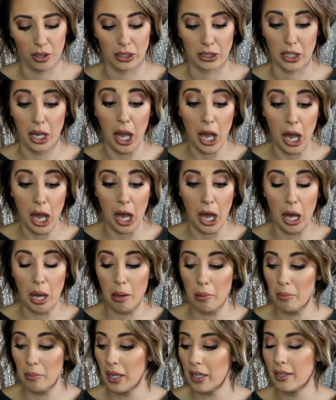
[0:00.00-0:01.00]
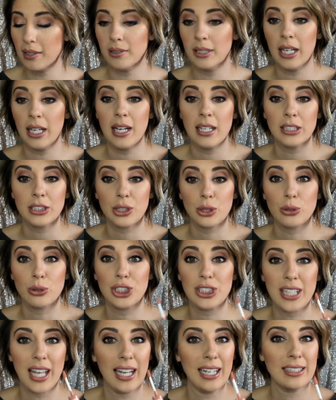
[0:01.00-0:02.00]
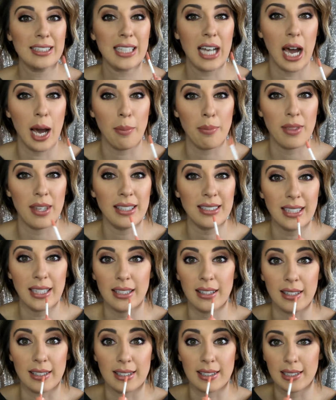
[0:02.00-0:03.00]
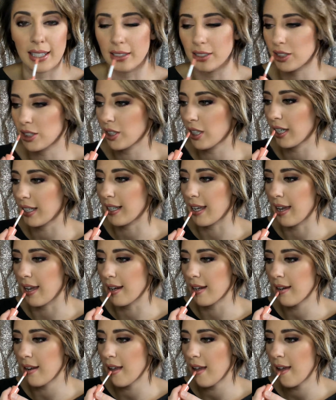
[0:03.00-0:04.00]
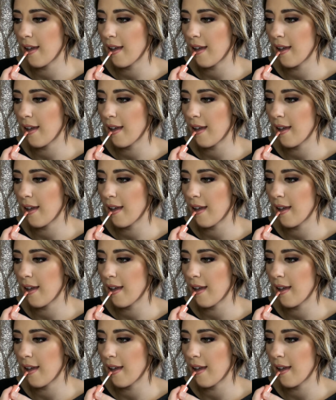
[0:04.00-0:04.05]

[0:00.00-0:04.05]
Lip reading: yum! So just kind of top this in the center again.